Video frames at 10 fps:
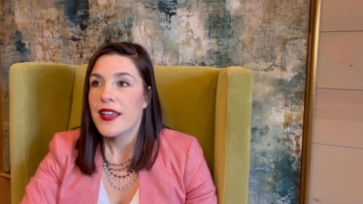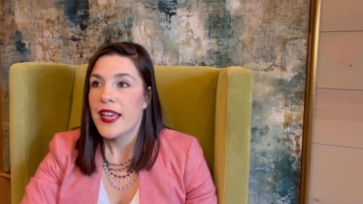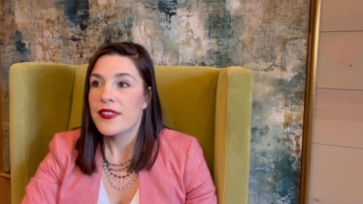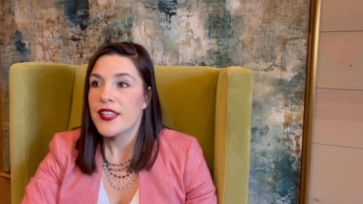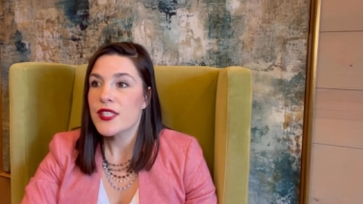
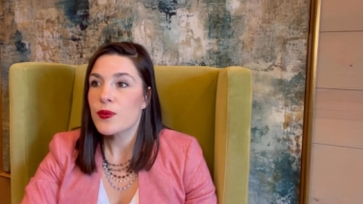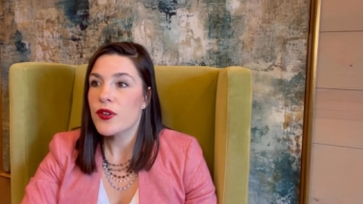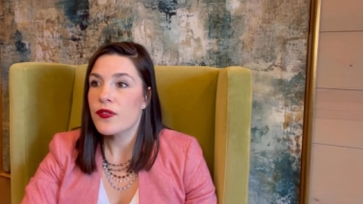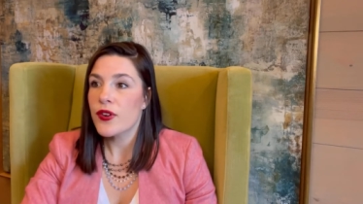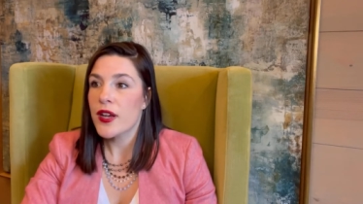and these were
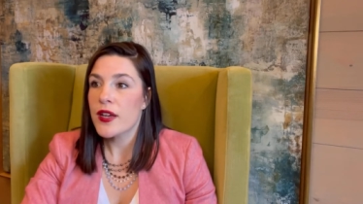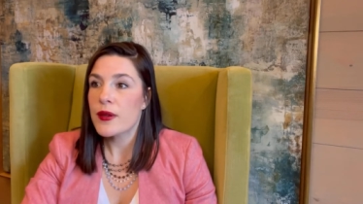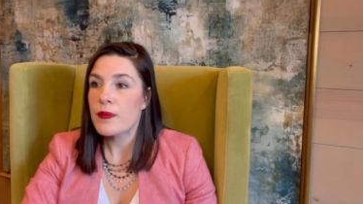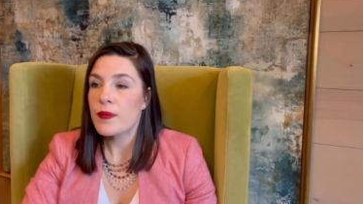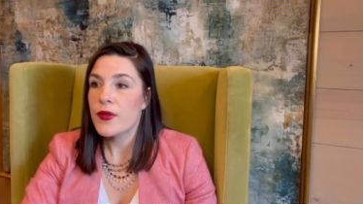
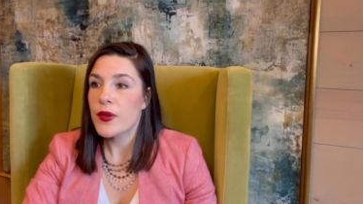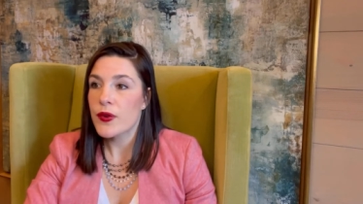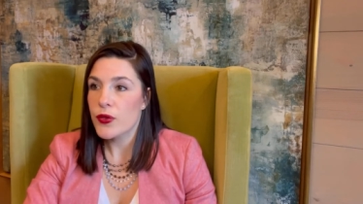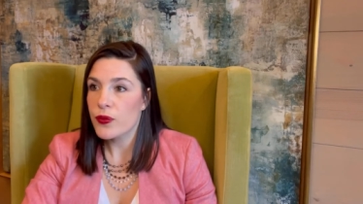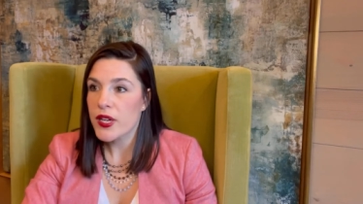from, there were
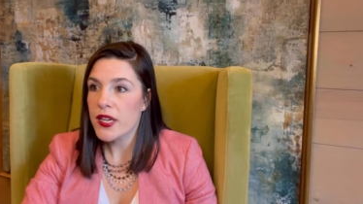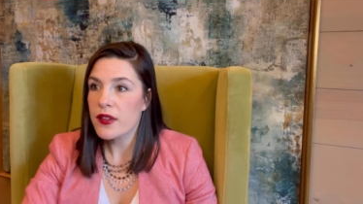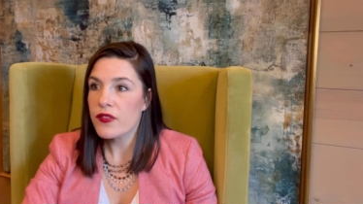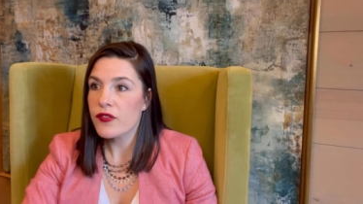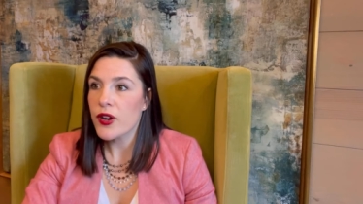three
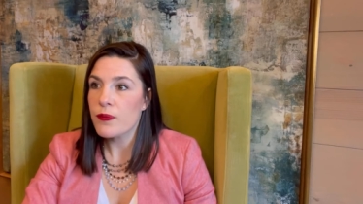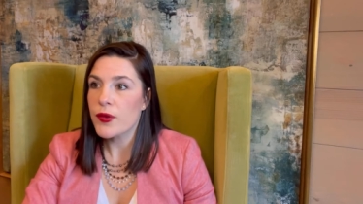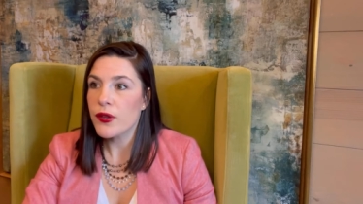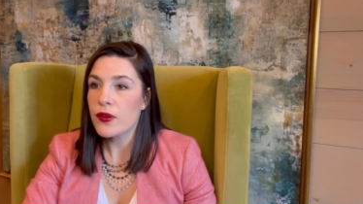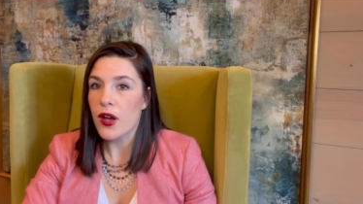from
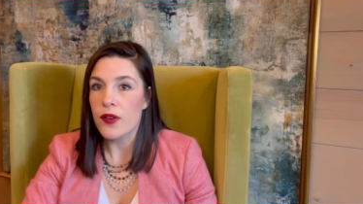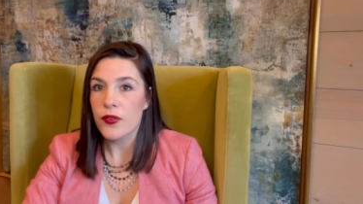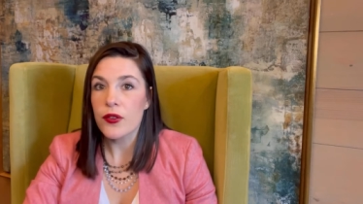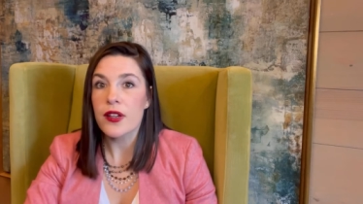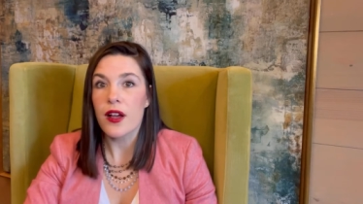Bill
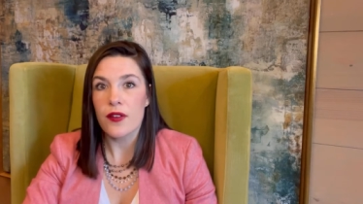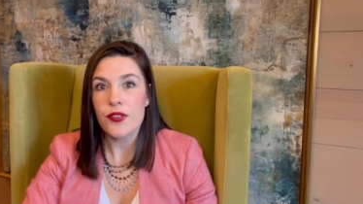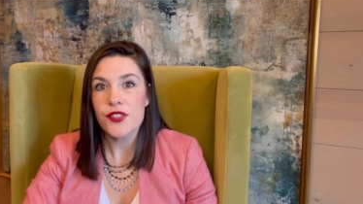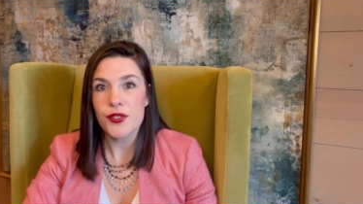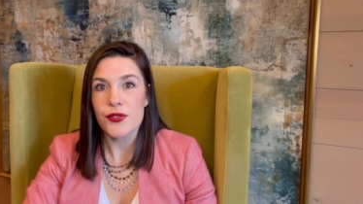Koffel and
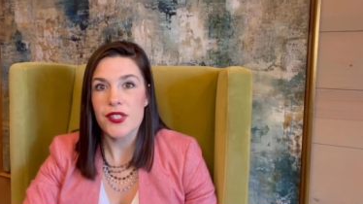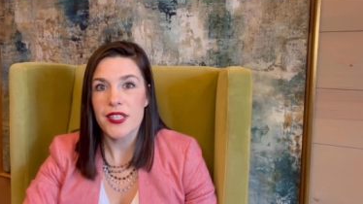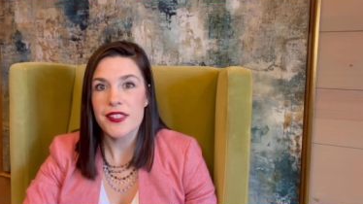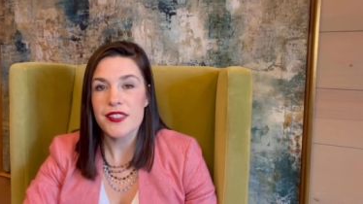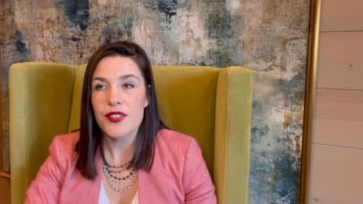Koffel
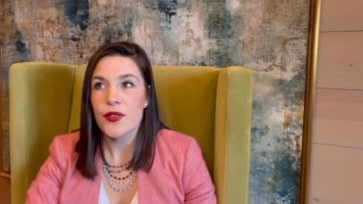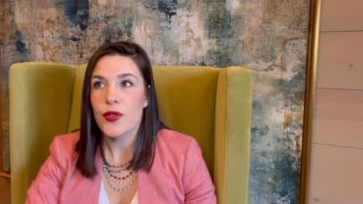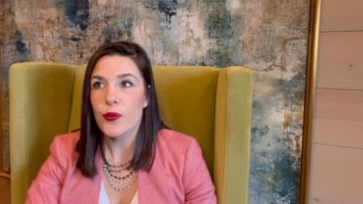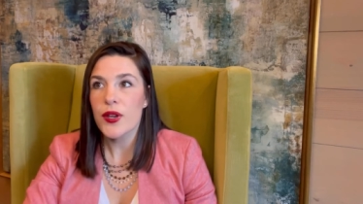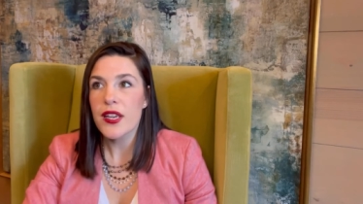Associates,
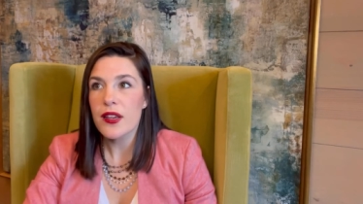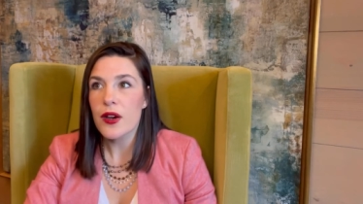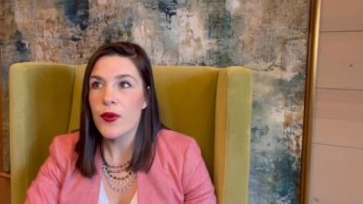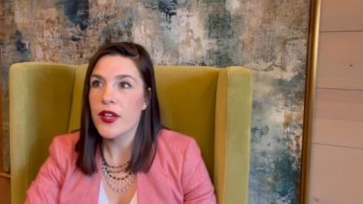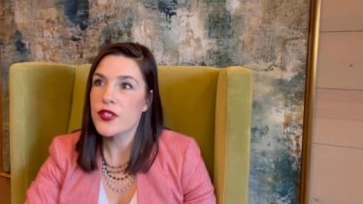three
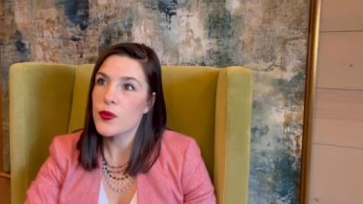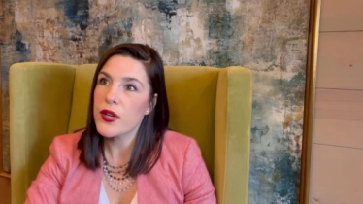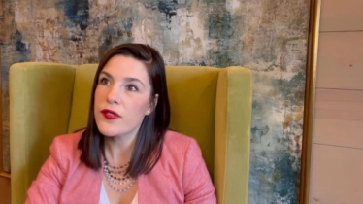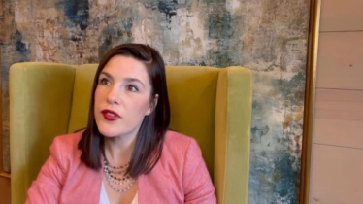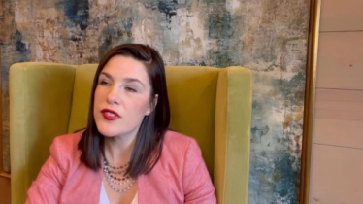around
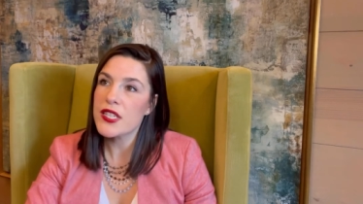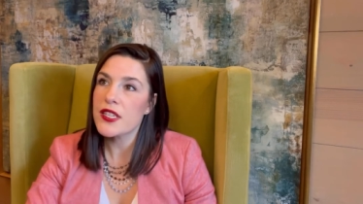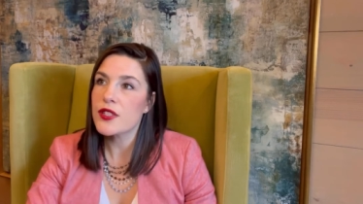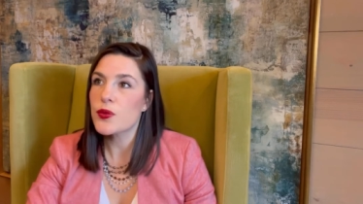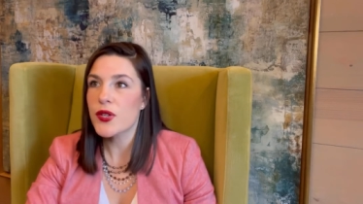twenty
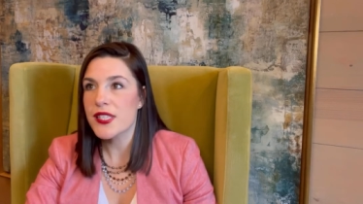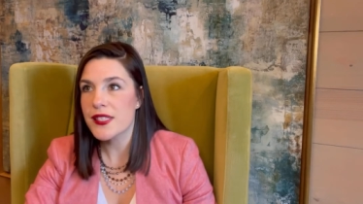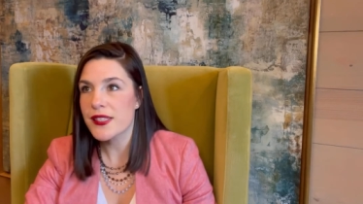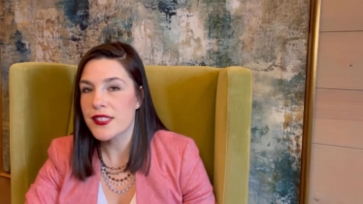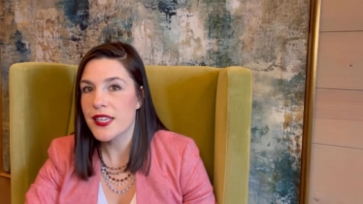fifteen, twenty
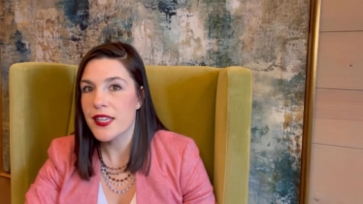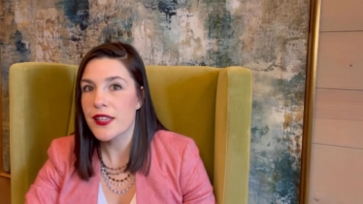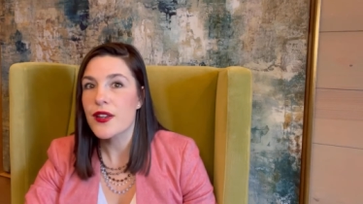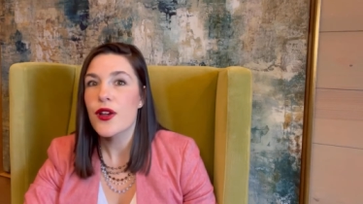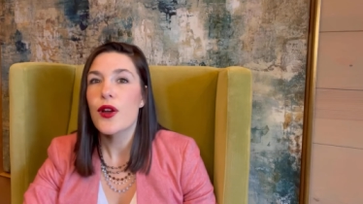
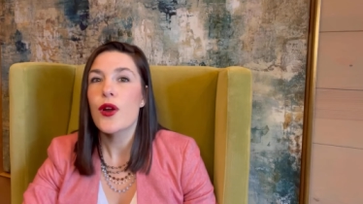sixteen,